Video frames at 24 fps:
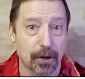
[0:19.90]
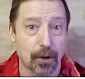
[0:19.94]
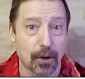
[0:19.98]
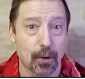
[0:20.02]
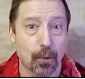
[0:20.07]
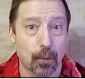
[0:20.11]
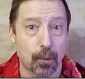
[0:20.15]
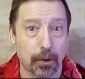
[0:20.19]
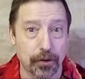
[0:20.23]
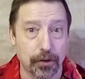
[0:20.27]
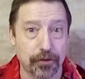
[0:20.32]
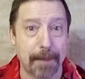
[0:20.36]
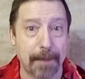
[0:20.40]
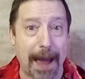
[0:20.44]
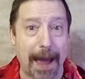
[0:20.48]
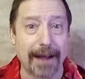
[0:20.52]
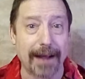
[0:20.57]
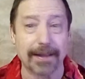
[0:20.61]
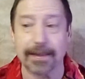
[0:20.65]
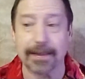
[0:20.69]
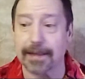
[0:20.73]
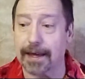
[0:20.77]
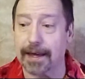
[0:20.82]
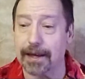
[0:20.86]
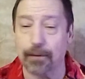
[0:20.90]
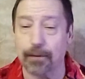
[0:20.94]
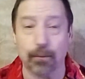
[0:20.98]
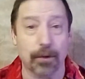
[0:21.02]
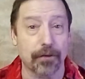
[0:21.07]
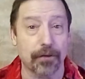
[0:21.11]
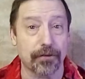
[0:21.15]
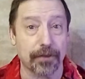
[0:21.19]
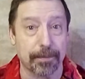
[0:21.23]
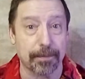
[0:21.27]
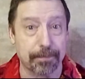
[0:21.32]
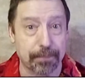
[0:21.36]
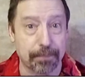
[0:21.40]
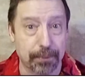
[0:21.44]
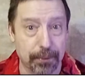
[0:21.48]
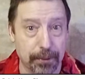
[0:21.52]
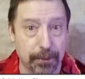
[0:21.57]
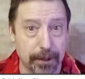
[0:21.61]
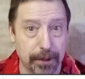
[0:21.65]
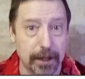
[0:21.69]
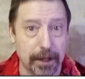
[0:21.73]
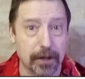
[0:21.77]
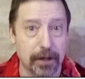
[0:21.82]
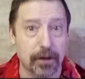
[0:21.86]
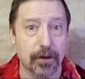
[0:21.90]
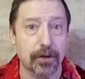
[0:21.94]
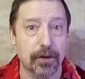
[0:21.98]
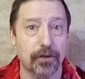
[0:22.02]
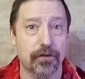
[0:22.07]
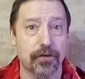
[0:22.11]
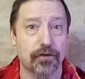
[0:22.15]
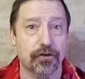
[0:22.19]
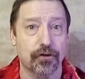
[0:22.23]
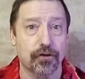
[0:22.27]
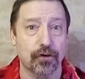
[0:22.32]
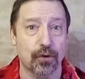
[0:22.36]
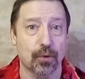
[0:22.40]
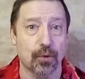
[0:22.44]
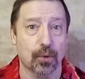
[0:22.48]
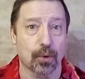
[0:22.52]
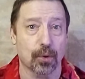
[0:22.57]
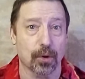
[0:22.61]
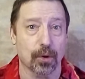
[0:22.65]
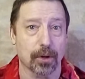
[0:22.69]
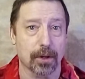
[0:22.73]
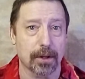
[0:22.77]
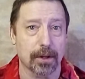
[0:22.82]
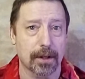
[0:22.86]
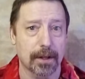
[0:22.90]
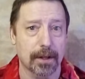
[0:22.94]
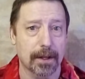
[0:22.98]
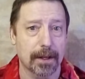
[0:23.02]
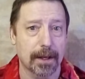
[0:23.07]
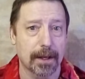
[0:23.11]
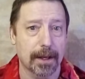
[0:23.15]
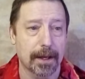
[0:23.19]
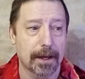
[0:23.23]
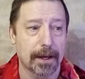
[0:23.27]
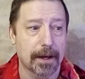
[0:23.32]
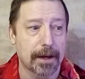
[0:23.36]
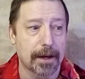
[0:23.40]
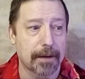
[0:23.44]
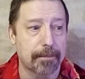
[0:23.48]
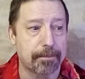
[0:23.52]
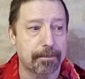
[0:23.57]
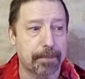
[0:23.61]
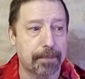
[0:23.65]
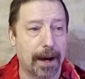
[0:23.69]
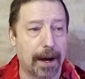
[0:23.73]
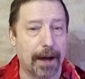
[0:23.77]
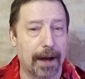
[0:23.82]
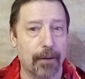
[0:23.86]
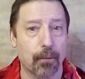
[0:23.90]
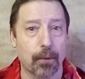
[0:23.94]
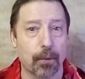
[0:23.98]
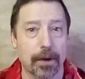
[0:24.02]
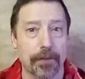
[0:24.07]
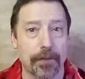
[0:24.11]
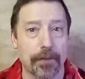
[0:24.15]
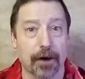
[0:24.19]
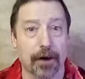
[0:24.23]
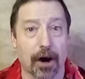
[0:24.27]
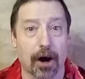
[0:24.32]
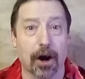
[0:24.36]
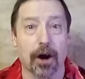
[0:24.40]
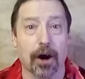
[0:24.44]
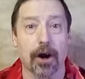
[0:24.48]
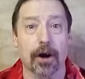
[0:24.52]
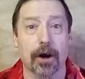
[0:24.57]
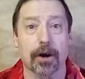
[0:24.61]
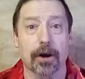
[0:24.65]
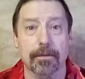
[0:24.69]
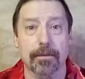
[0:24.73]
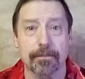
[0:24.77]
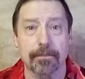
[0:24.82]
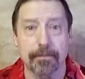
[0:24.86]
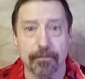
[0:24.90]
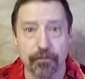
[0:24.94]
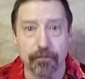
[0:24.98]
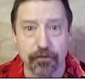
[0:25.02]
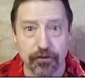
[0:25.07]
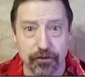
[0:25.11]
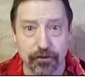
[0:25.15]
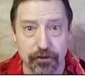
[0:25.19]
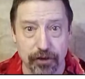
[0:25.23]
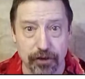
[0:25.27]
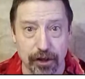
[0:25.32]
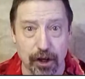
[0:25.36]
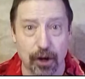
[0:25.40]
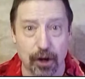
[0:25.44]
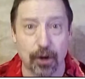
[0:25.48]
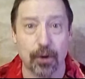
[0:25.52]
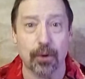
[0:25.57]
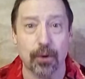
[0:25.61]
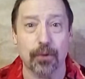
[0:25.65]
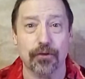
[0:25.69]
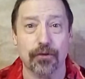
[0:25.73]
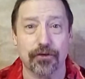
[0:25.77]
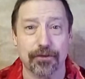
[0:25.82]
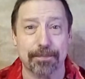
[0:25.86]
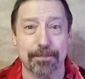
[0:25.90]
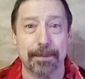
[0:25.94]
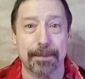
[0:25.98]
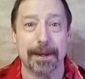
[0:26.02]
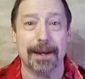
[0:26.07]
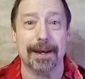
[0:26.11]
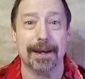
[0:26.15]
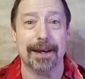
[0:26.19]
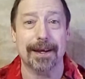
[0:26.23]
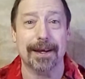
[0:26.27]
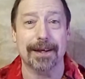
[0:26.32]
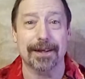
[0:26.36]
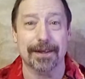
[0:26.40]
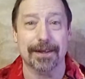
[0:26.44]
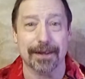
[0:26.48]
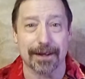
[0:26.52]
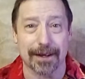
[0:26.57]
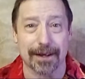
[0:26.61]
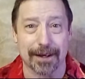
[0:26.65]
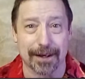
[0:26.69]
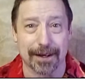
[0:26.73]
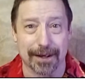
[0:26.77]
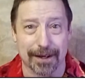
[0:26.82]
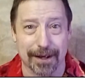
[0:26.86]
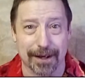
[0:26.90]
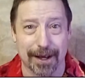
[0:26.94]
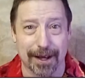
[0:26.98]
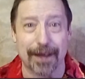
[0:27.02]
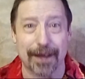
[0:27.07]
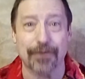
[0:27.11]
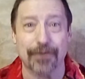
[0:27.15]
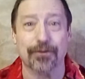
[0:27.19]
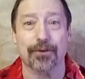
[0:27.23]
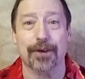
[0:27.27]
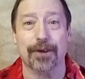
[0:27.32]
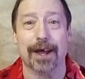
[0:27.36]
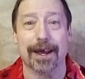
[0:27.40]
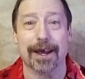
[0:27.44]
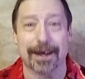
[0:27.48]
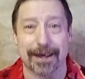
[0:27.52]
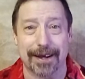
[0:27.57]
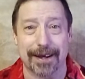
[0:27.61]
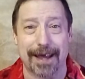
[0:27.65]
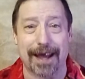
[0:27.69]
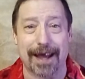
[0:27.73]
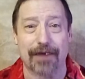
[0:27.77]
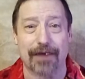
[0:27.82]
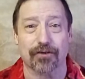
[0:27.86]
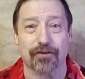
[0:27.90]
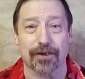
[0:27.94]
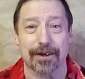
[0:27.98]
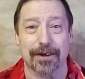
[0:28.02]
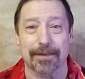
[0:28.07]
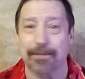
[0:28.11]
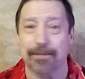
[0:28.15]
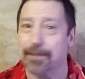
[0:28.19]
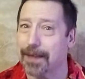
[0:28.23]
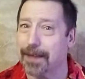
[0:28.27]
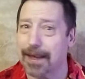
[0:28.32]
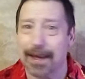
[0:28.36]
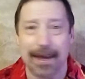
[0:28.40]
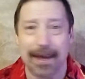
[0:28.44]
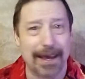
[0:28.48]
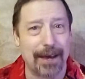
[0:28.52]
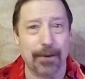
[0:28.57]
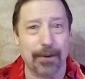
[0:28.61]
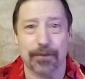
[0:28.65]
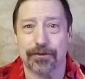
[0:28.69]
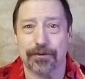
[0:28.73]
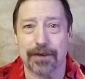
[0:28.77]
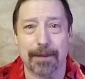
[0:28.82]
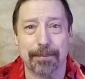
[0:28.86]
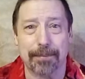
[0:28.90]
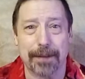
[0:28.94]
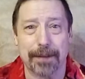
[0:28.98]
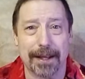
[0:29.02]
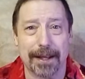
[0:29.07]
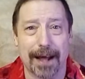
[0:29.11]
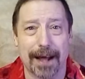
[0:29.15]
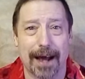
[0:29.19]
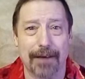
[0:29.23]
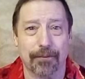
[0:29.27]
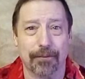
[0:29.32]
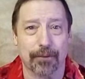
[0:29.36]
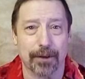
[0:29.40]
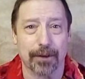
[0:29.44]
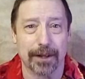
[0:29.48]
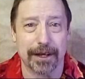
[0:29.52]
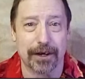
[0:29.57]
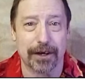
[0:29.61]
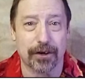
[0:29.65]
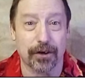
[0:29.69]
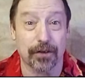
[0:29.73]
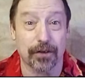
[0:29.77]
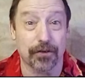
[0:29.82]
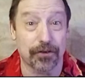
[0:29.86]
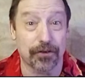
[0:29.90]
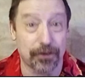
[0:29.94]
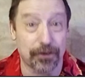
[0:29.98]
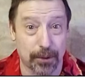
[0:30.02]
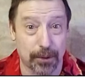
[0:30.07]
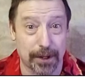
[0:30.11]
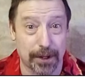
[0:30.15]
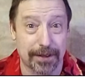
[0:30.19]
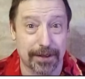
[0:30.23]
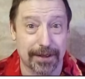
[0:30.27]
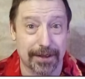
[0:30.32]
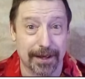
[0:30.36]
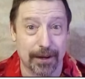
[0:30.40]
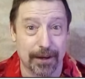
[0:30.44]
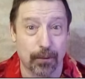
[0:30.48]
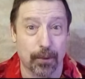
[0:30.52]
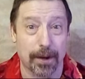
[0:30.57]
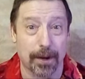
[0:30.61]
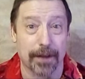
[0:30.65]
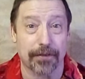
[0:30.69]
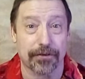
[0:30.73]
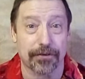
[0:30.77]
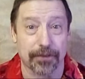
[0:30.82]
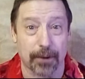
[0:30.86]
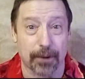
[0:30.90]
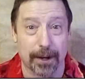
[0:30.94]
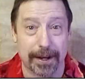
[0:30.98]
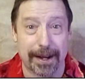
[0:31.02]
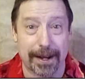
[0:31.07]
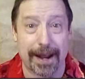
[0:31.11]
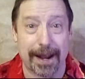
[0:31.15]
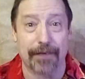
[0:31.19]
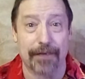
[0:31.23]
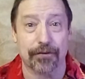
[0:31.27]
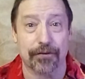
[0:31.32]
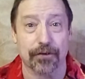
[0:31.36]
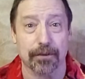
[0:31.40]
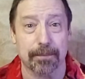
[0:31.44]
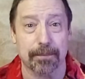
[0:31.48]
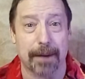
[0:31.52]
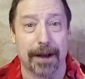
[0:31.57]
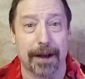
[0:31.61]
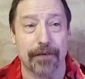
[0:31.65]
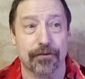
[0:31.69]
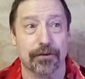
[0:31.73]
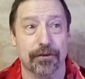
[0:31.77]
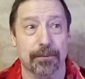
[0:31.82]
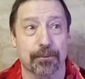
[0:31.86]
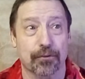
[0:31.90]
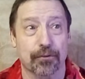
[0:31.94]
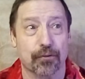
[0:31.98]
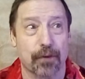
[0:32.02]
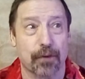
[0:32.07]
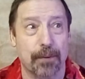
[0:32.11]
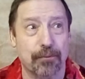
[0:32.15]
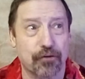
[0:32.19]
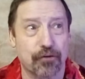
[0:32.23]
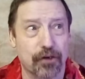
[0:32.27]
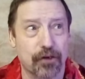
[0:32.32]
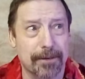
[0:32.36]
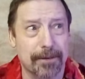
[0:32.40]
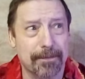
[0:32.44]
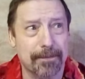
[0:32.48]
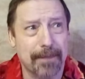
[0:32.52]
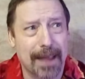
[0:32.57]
which back then was a pretty good tool, but with our slow speed internet connection, it was something that I really couldn't do anything with. So I canceled my subscription.